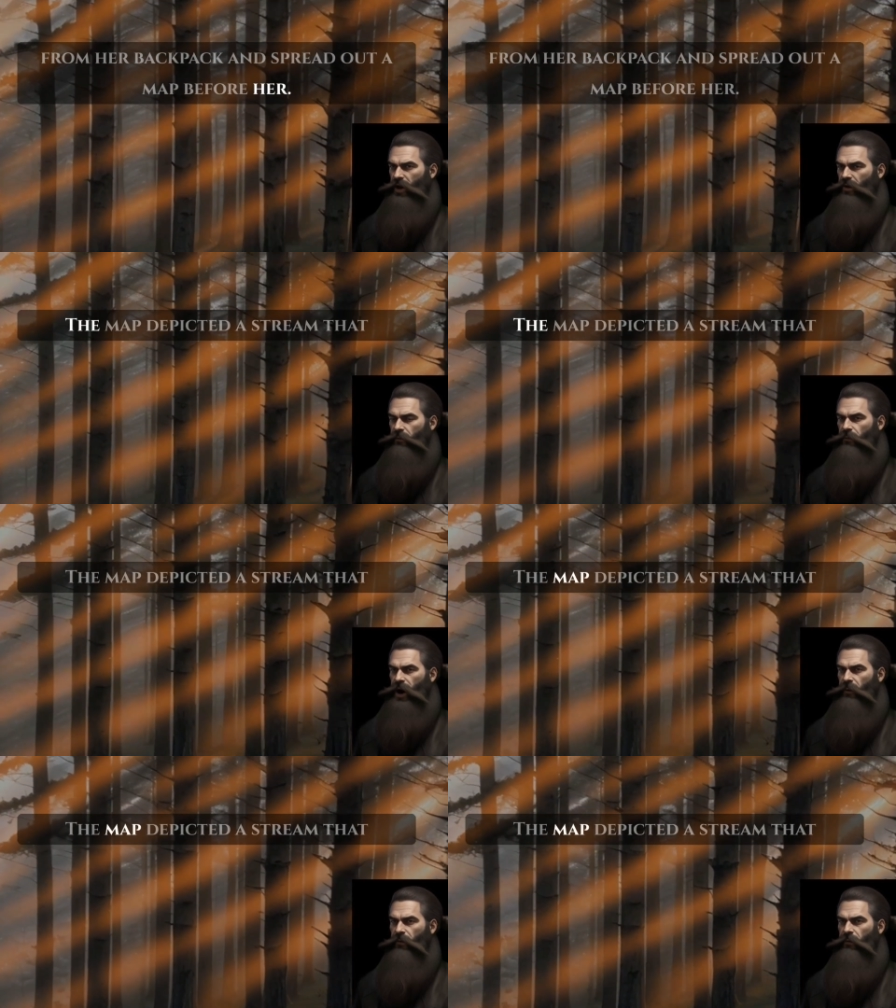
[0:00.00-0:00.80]
The
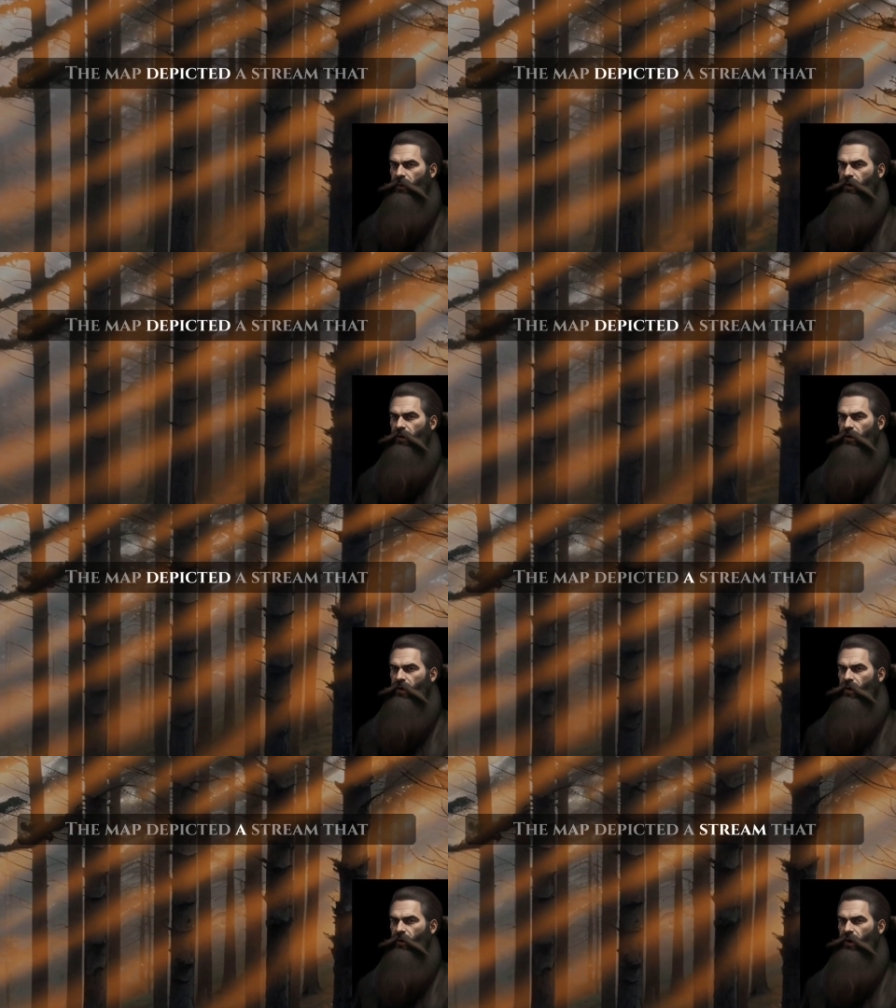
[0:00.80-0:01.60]
map depicted a
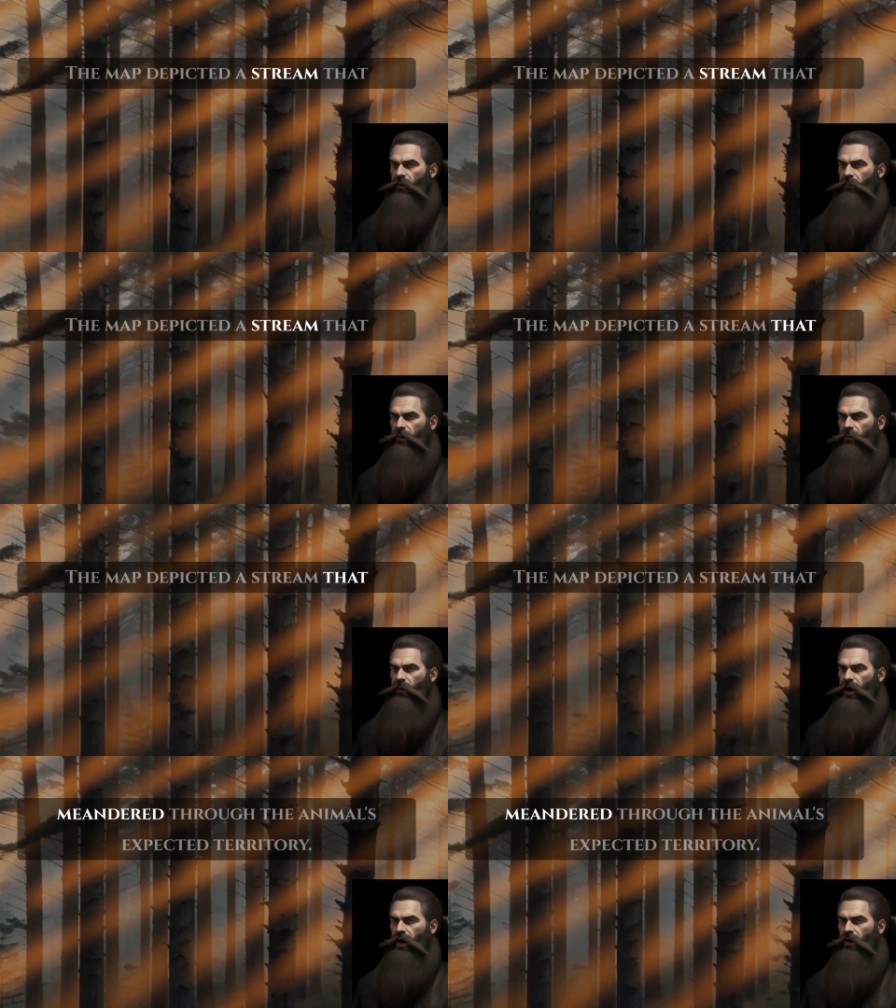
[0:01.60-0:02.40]
stream that
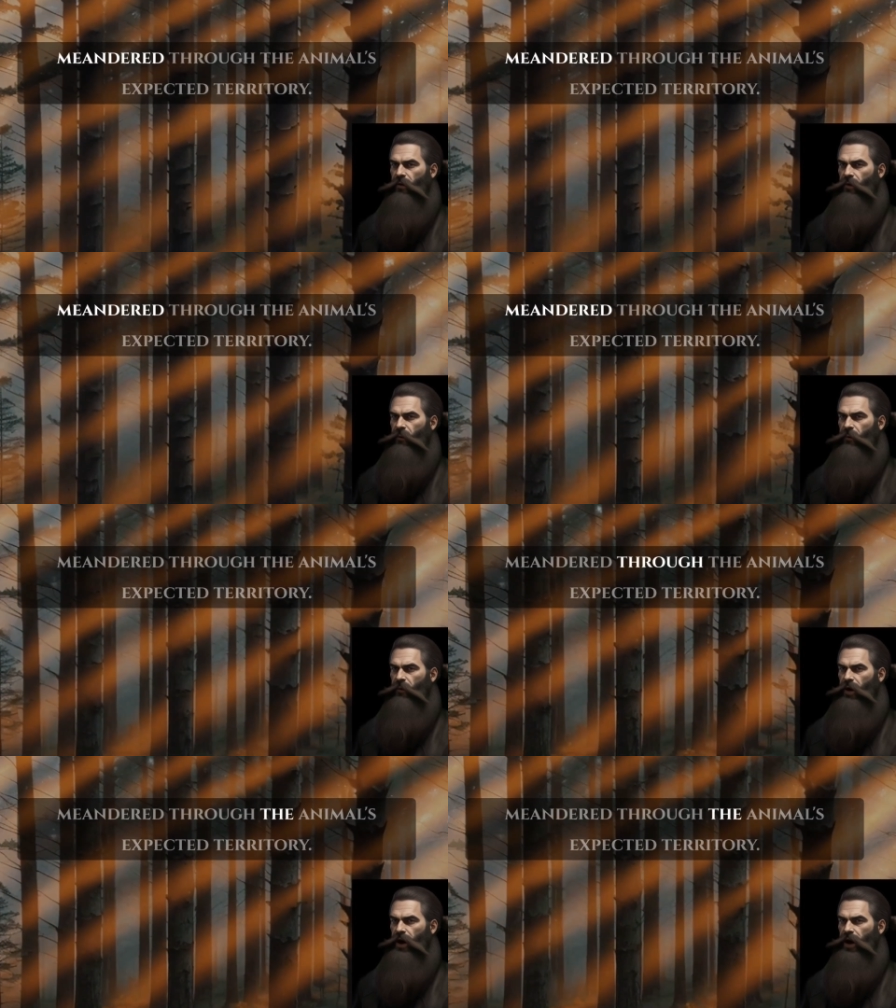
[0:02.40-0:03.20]
meandered through
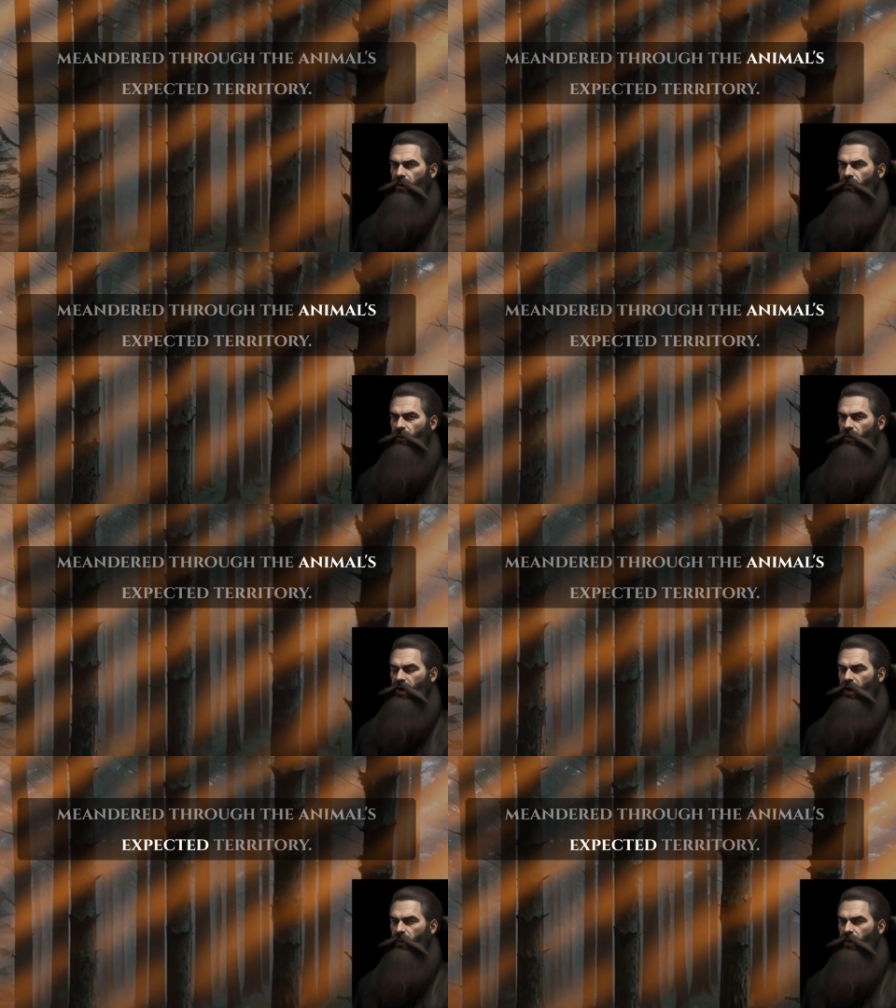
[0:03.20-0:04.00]
the animal's
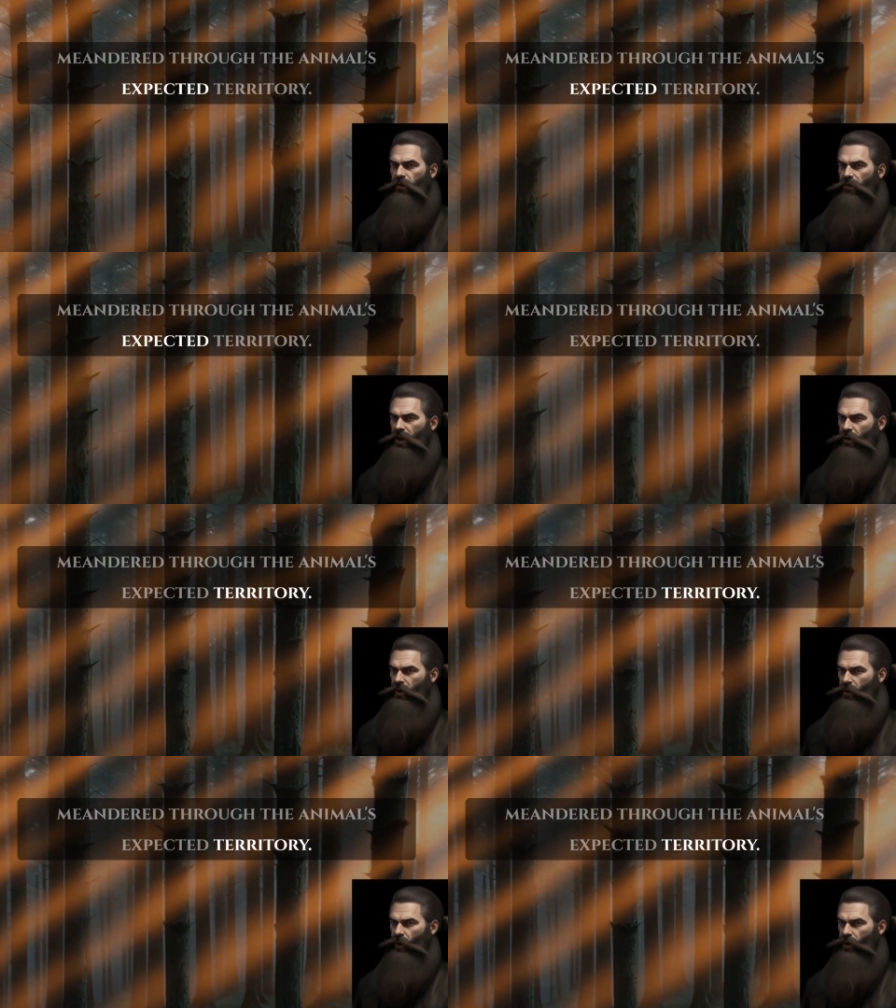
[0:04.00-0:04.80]
expected
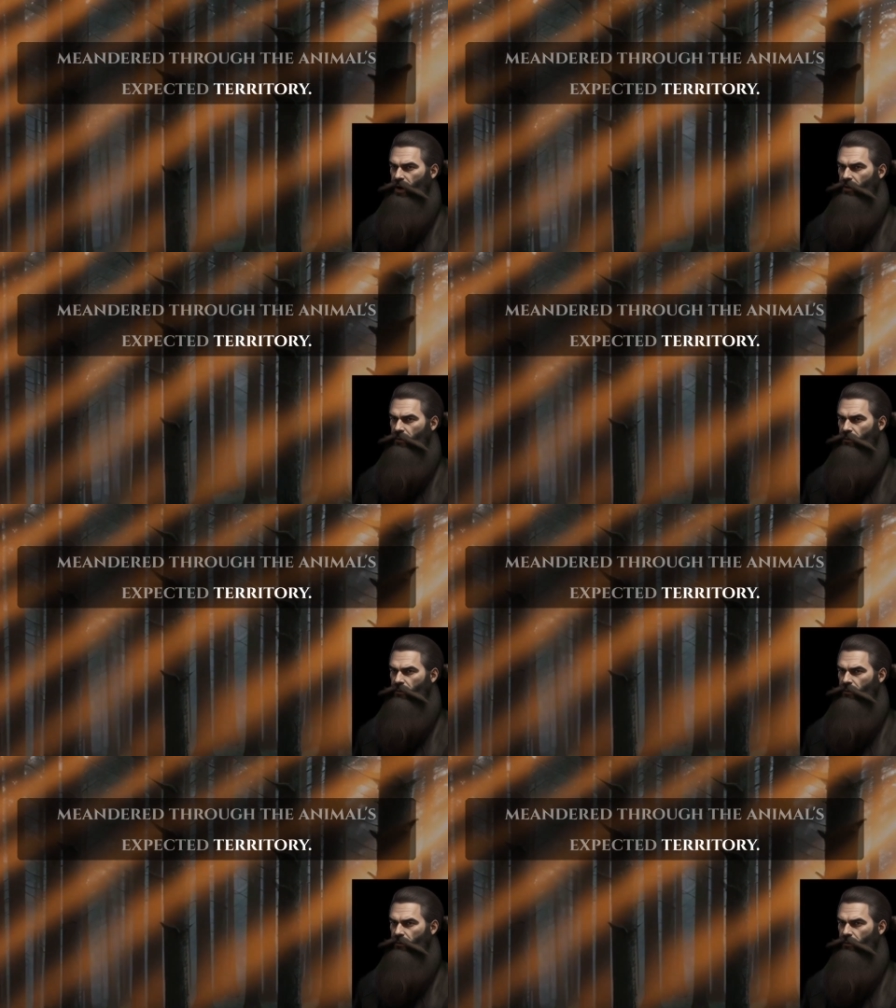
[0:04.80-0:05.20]
territory.